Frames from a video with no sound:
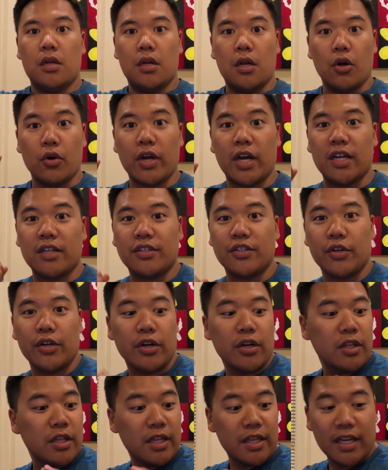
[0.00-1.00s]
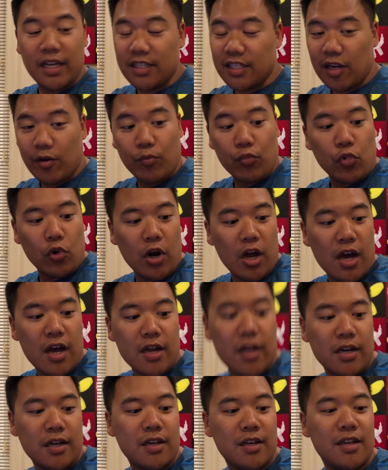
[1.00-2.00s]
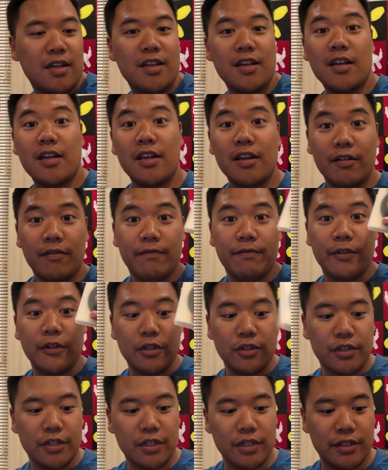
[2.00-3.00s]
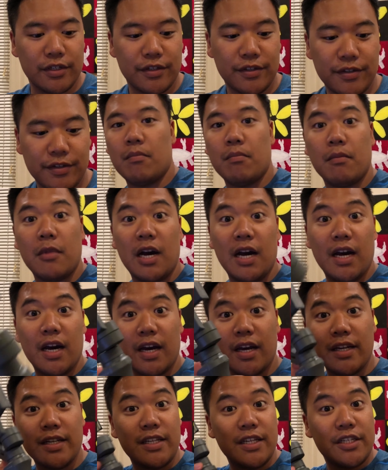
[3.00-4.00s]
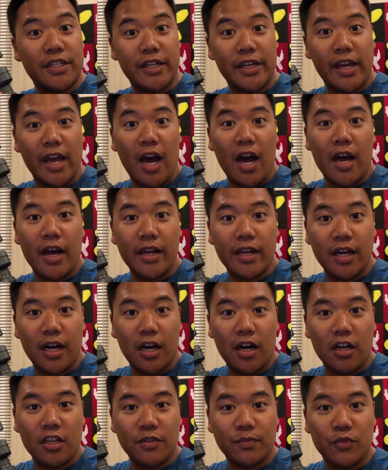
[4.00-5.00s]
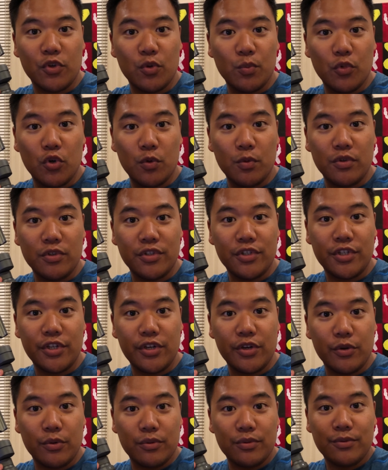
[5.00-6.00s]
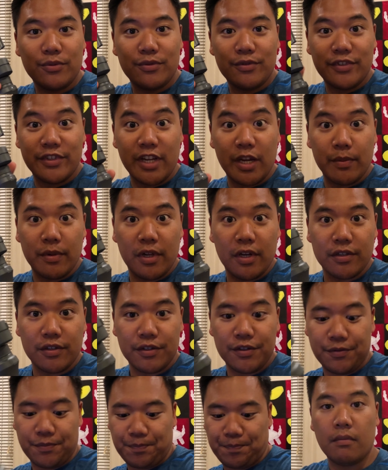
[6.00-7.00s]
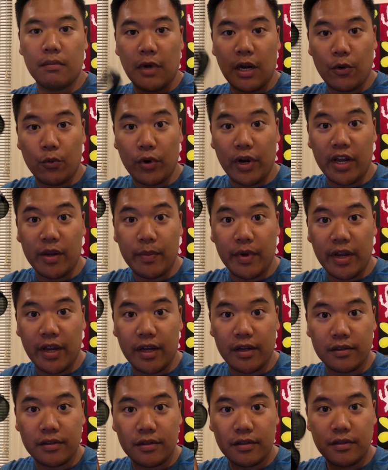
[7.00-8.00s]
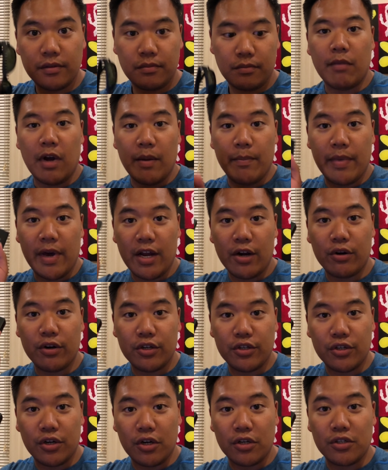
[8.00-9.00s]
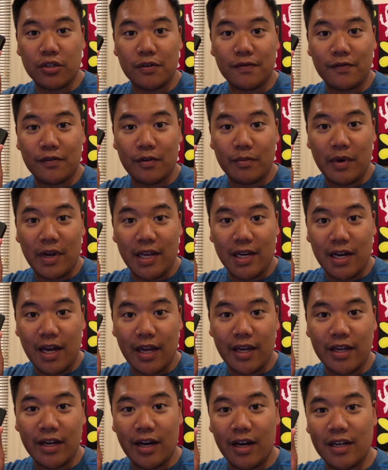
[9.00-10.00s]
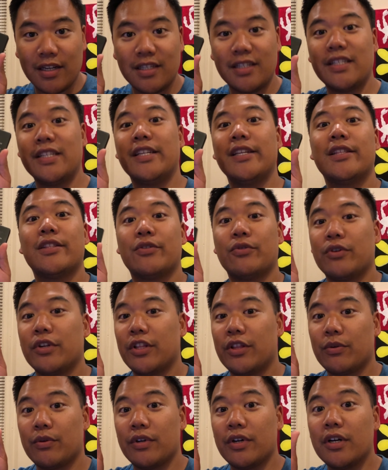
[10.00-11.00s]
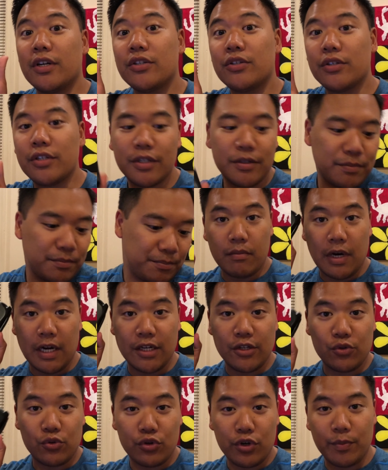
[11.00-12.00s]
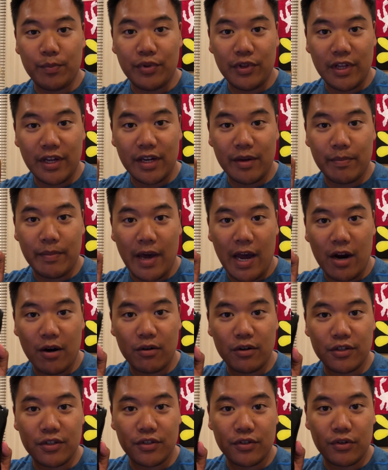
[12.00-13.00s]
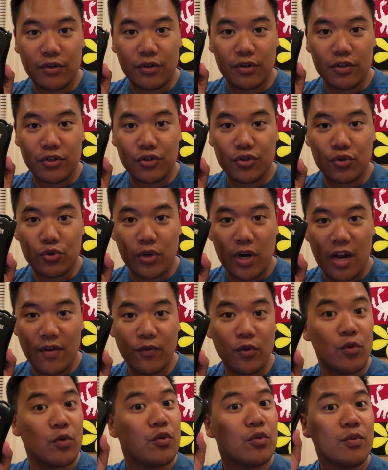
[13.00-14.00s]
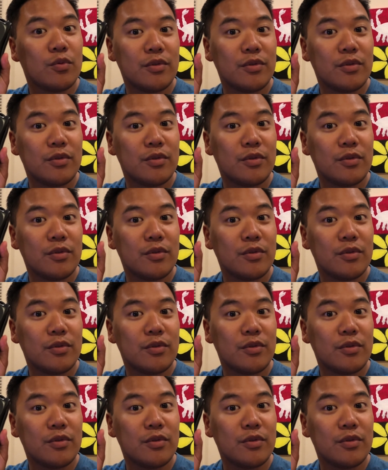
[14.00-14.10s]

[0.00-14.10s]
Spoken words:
Okay, so here are the things I brought. Filters, my DJI Osmo Mobile 2 stabilizer, my Ray-Bans, my battery charger for my Nikon D3300, my Triple-Light Power Surge travel